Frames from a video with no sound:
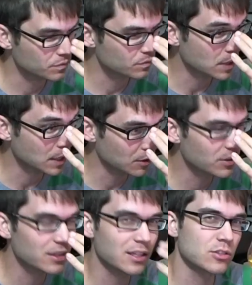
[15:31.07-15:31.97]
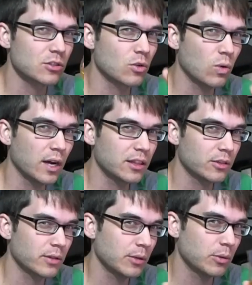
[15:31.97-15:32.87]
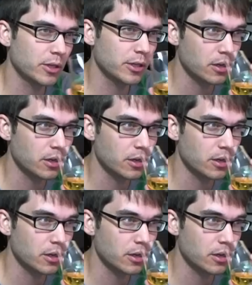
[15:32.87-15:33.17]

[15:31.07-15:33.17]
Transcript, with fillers: but I don't think that's quite the right word.